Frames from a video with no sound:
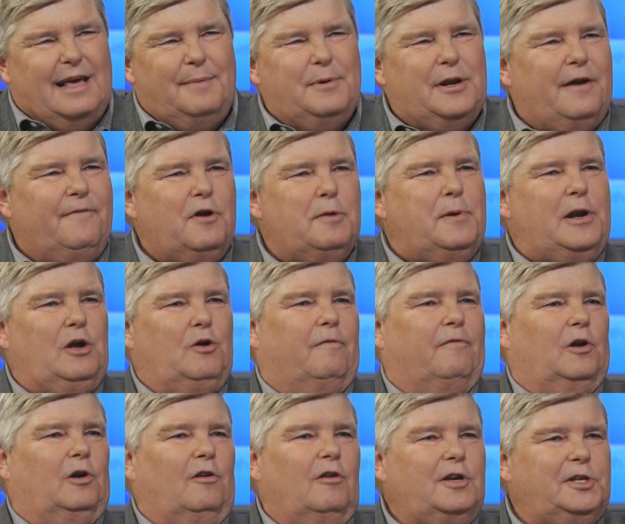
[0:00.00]
Yeah, but everybody
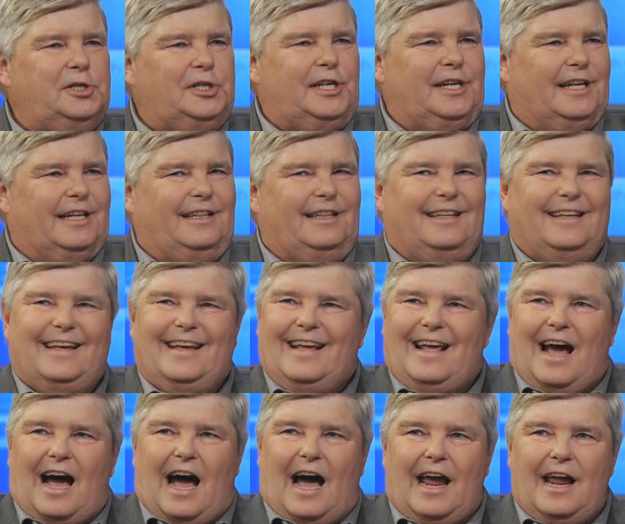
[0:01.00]
overlooks it.
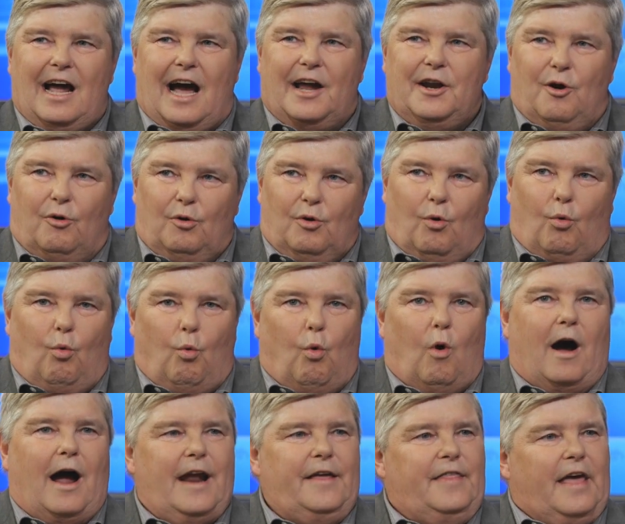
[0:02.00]
I don't know
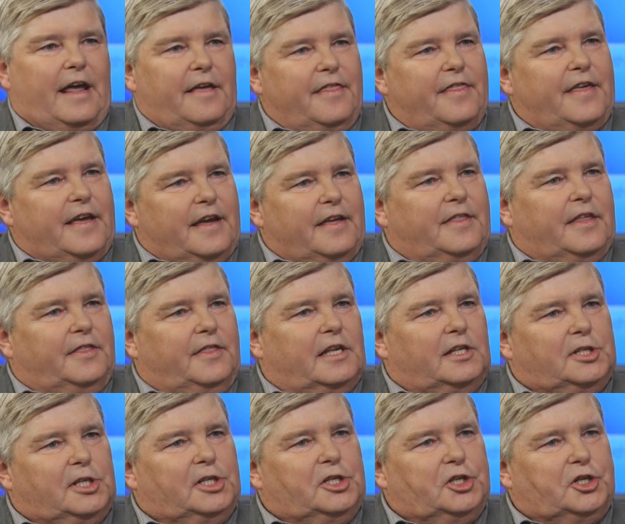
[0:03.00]
why they think that
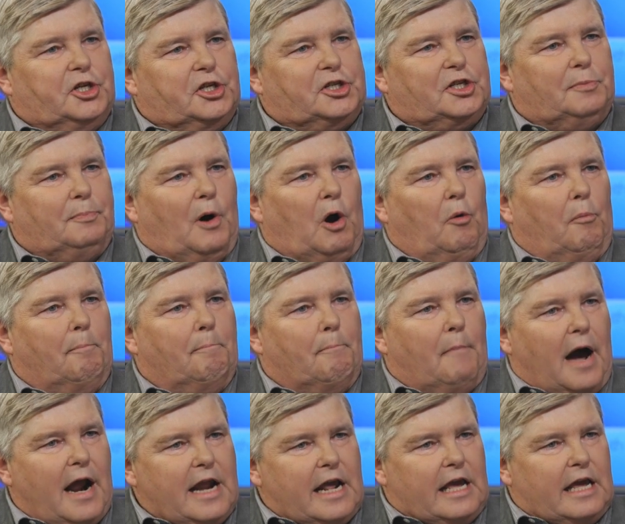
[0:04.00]
this is just about
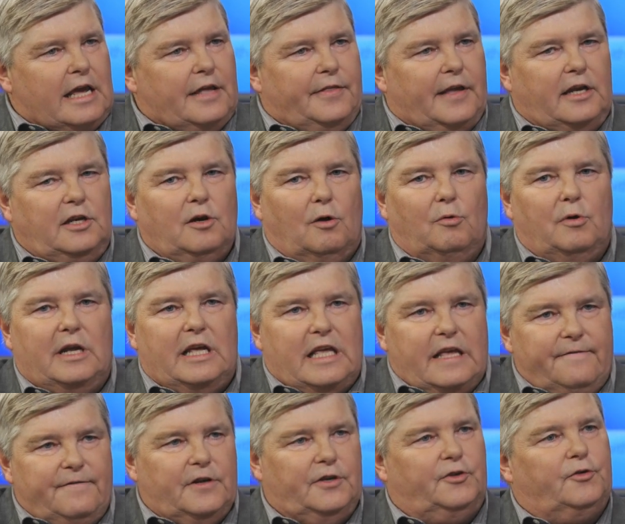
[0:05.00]
money, and they don't
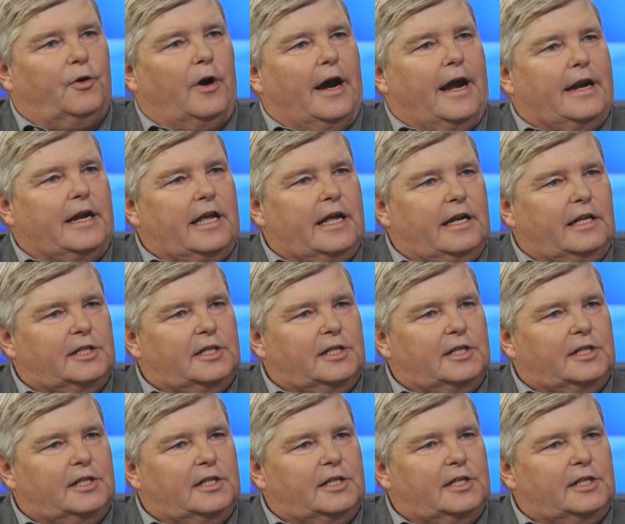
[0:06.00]
even try and get